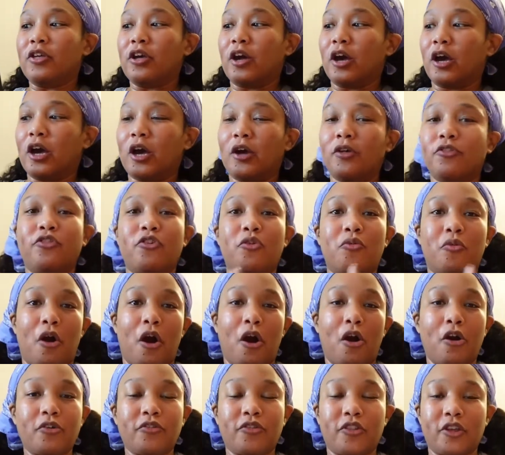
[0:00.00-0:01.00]
uh, the
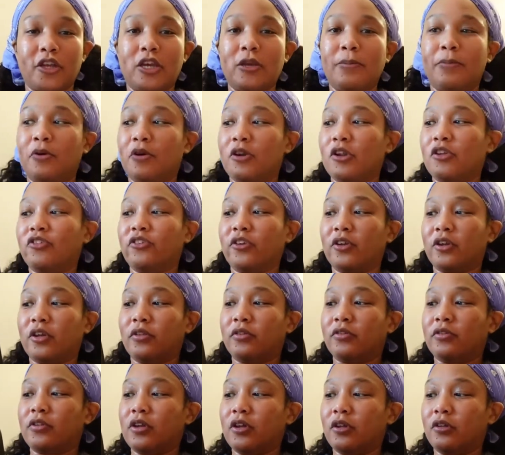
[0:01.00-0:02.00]
art that he put into
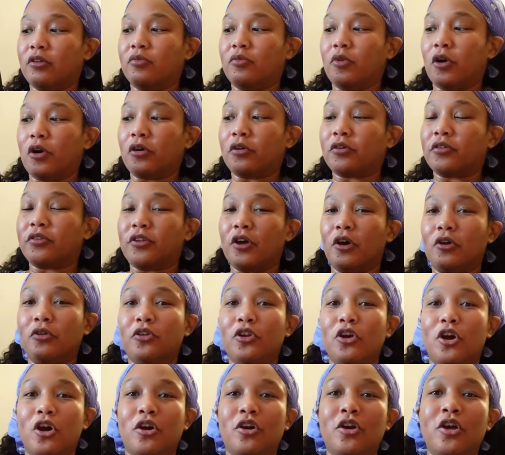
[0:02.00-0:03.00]
his his work. So
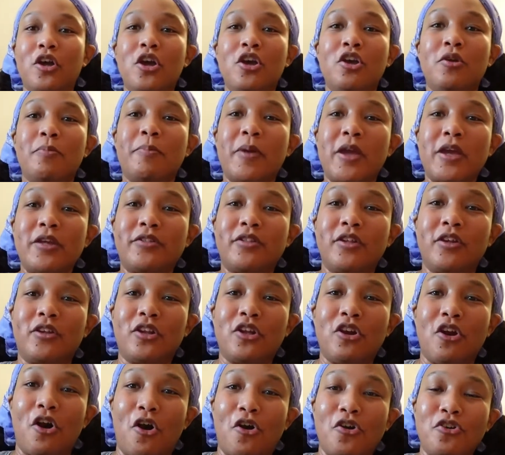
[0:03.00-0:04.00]
look,
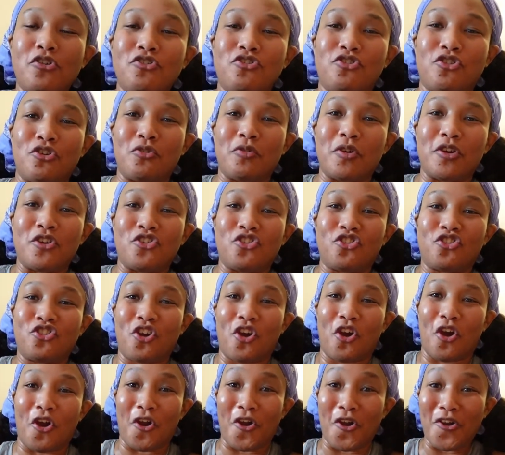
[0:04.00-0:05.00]
basically all you do is
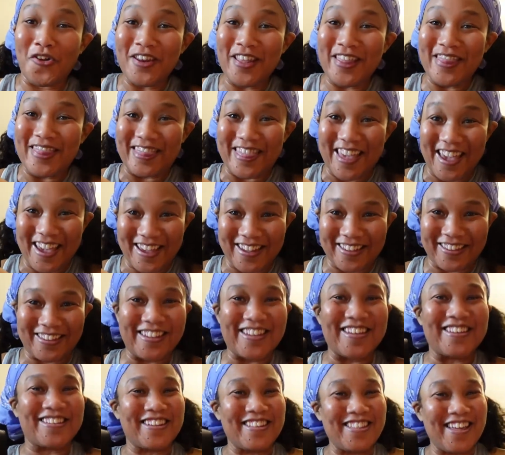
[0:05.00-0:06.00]
turn this.
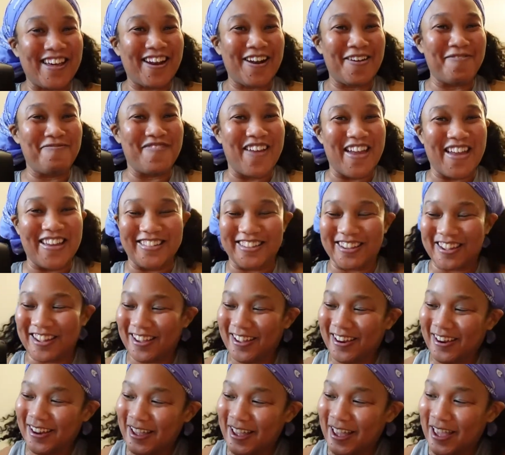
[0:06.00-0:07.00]
Isn't that
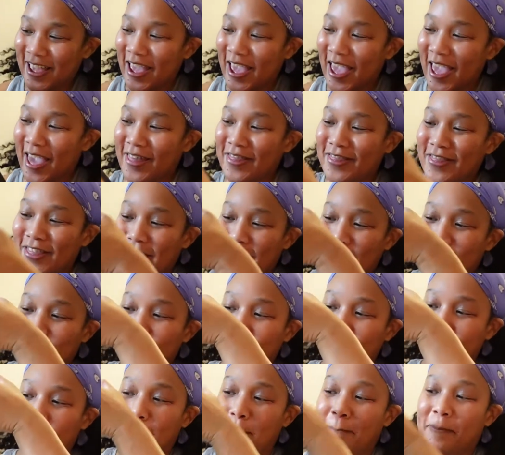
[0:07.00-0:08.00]
amazing? And
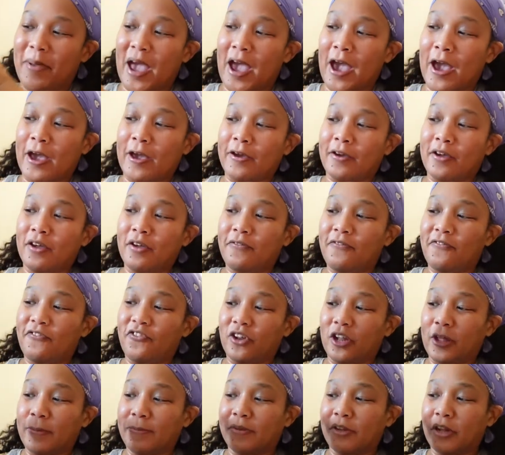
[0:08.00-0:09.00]
then the bag
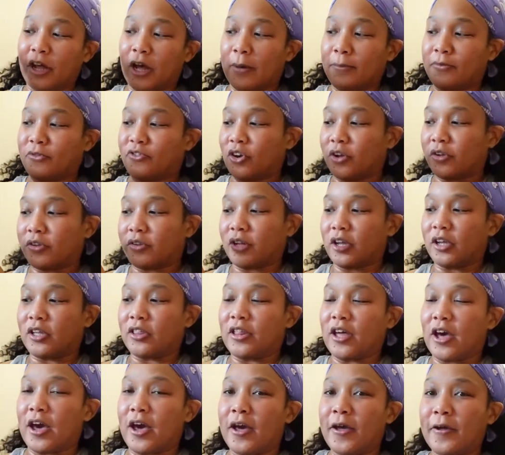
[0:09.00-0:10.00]
flips up just like
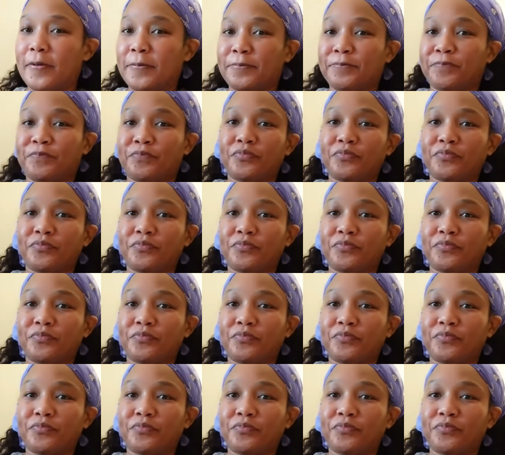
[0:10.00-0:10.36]
that.